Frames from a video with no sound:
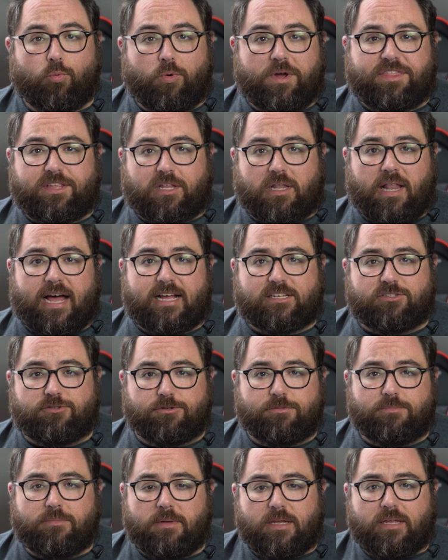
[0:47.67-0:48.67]
With
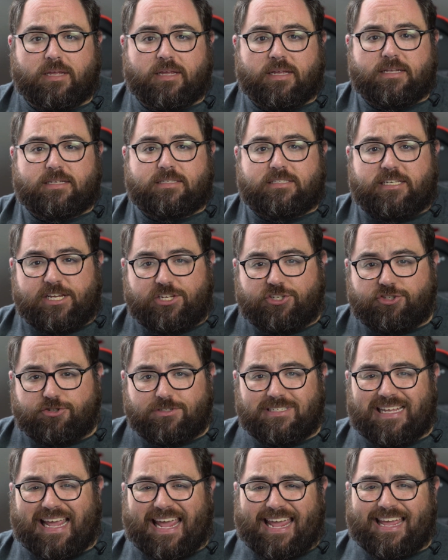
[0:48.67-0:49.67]
Classroom,
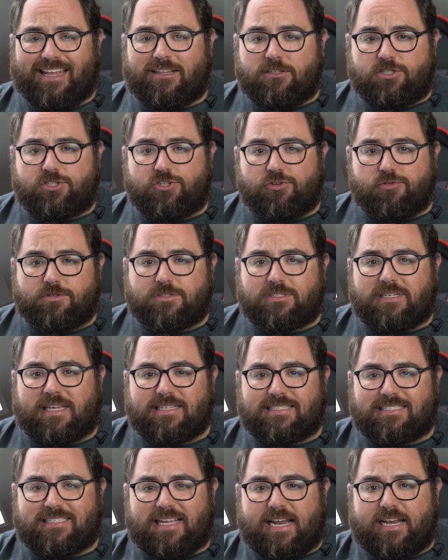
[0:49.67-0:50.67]
teachers and students
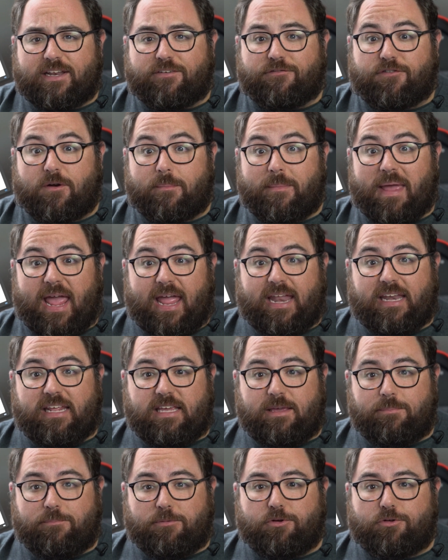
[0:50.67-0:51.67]
can sign in from
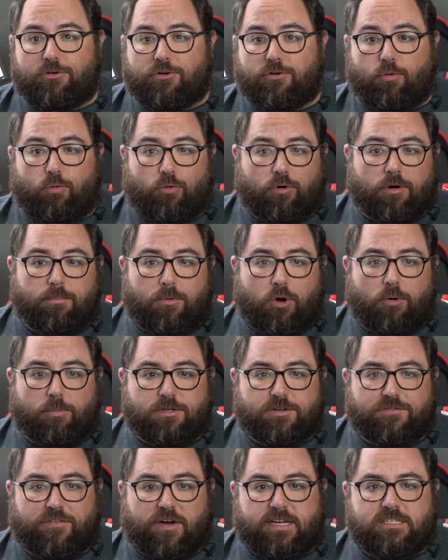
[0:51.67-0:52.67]
any computer or
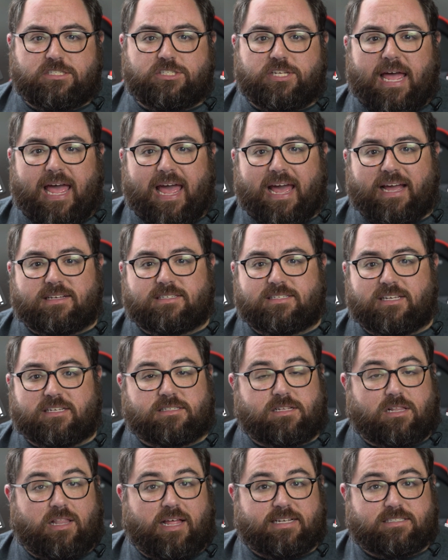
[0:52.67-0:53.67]
mobile device to
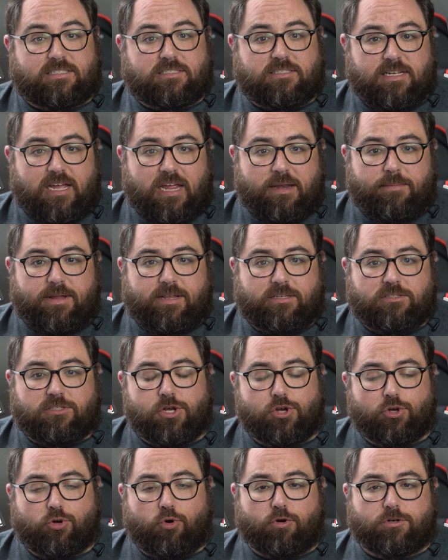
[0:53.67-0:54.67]
access class
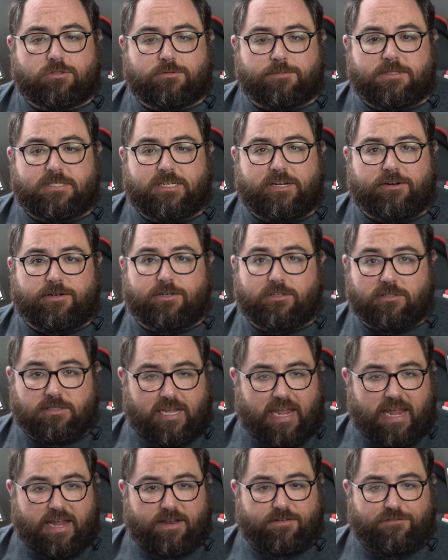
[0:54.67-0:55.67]
assignments, course
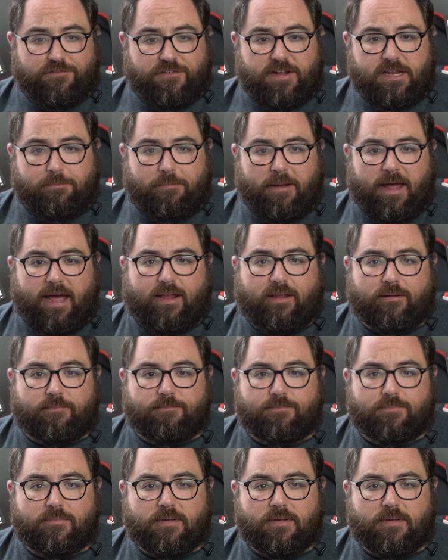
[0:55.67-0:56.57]
materials, and feedback.